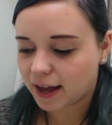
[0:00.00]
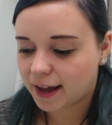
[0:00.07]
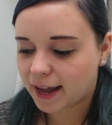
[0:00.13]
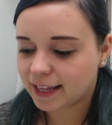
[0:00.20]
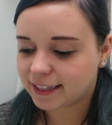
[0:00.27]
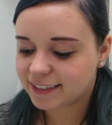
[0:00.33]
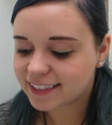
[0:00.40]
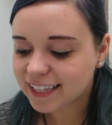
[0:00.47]

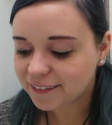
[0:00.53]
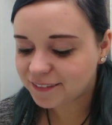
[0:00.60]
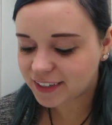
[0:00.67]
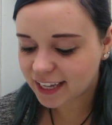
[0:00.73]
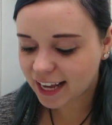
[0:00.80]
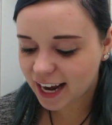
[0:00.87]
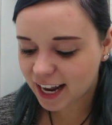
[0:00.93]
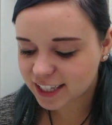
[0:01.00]
it's safe to
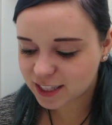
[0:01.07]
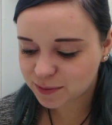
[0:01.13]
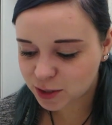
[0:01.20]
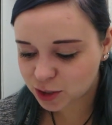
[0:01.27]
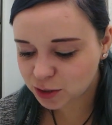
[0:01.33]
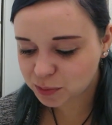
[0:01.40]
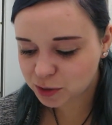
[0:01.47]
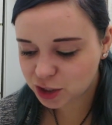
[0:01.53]
get a
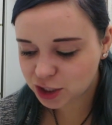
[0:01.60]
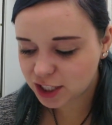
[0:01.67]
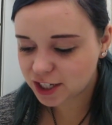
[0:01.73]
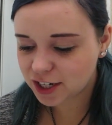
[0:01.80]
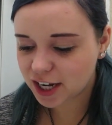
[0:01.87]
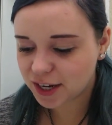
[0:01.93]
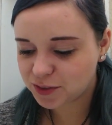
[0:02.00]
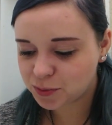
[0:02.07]
subscription and
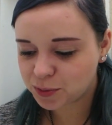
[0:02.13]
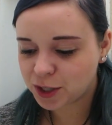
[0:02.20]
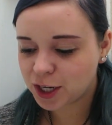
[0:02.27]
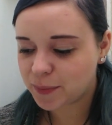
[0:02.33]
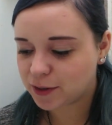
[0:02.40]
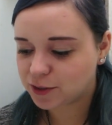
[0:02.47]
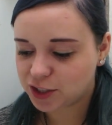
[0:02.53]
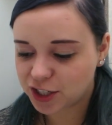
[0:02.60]
not have to worry
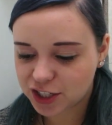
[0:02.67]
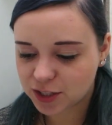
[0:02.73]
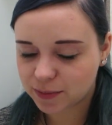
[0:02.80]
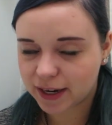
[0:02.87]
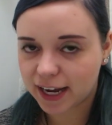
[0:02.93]
about changing my